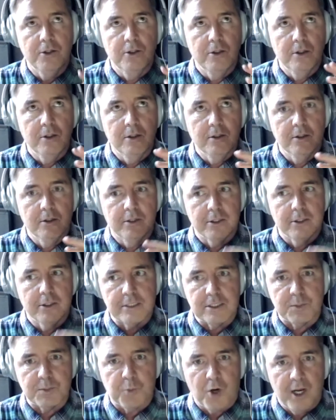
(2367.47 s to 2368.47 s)
there's this
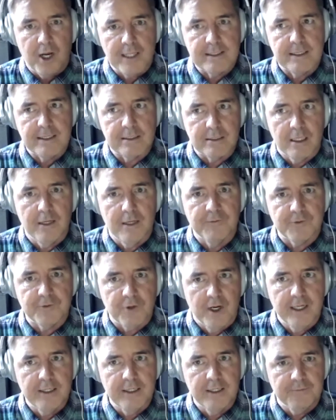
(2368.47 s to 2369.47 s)
process of trying to
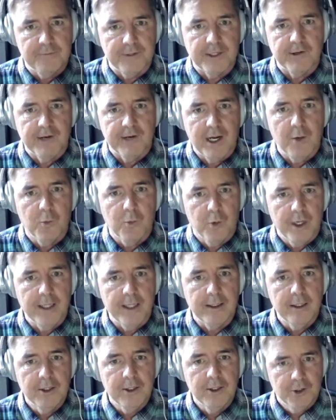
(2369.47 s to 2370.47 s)
figure out what
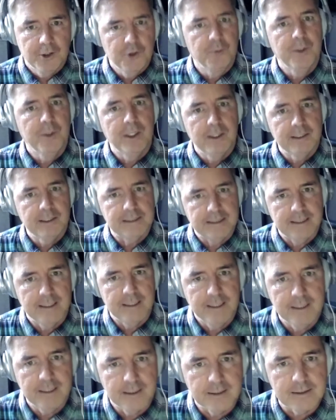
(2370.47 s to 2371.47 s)
humility
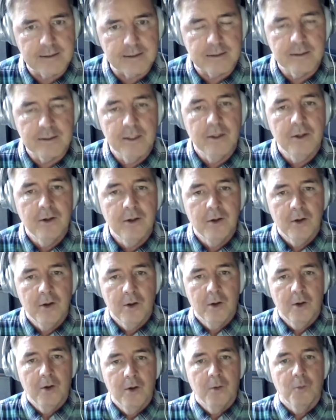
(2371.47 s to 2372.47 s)
is,
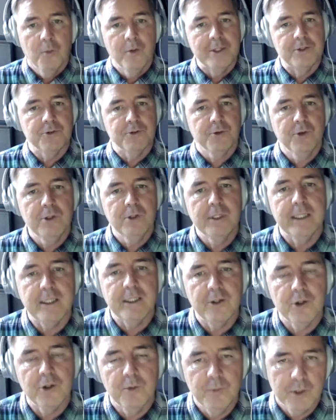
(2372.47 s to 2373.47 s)
when truly
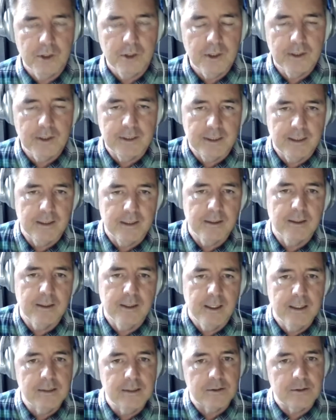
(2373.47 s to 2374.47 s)
humility is
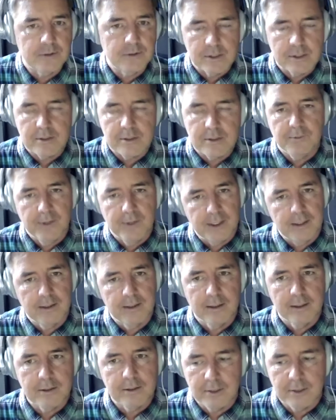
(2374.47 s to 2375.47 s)
just the
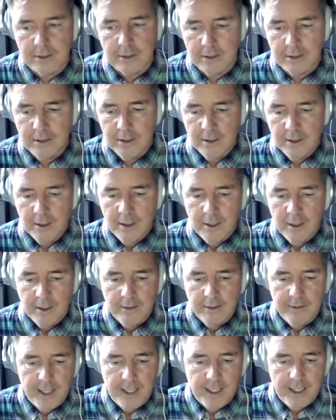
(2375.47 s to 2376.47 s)
recognition
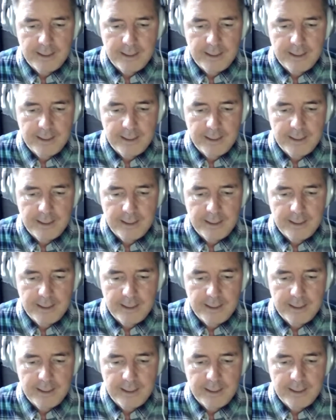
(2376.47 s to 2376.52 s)
that